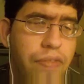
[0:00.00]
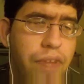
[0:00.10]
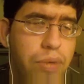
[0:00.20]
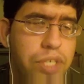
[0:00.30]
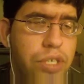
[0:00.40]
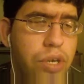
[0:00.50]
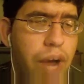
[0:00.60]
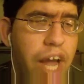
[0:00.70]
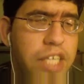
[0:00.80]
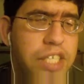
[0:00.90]
there was no
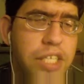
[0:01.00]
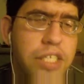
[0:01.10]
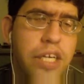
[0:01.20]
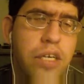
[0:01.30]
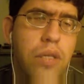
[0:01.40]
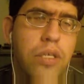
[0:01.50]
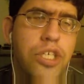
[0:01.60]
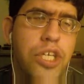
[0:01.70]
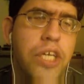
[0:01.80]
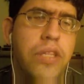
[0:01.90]
access
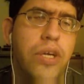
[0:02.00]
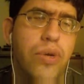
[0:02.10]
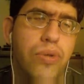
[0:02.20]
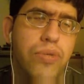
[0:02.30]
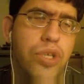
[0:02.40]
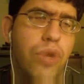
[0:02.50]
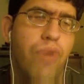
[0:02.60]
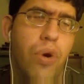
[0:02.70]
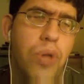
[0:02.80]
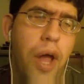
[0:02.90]
technology in there. There was no
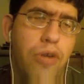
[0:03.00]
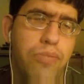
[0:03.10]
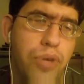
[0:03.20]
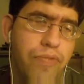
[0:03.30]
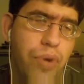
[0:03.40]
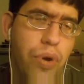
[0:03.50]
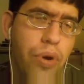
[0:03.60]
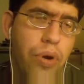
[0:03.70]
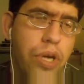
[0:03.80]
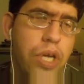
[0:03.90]
vocal output for her